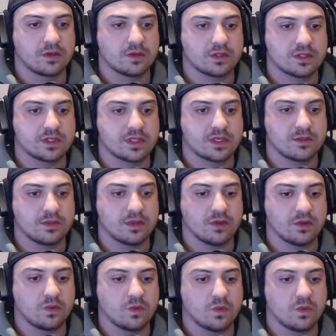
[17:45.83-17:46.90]

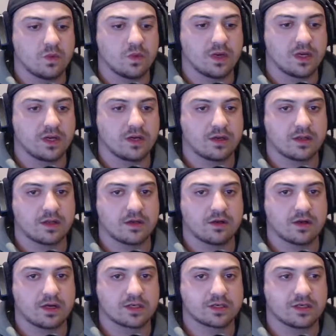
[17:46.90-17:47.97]
assembler 1. I think
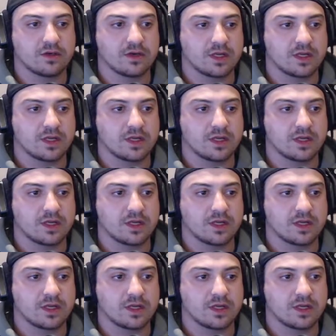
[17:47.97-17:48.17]
I've actually got to